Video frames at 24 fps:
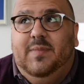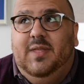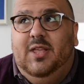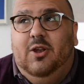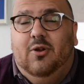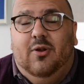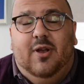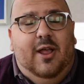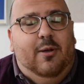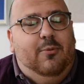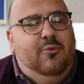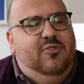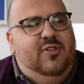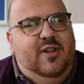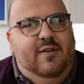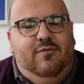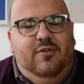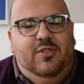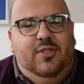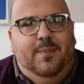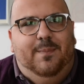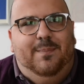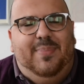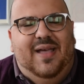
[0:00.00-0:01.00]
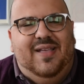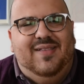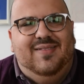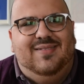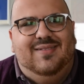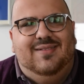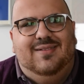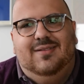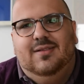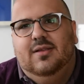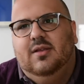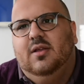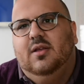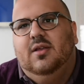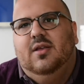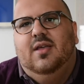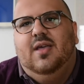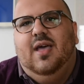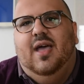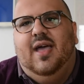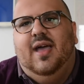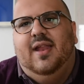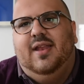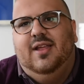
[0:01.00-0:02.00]
you know, and I was never the best
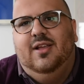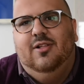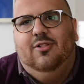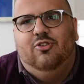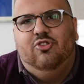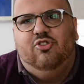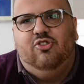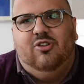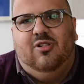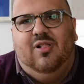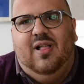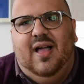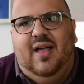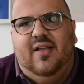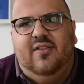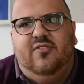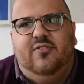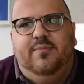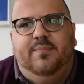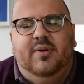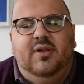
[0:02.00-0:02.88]
at English class.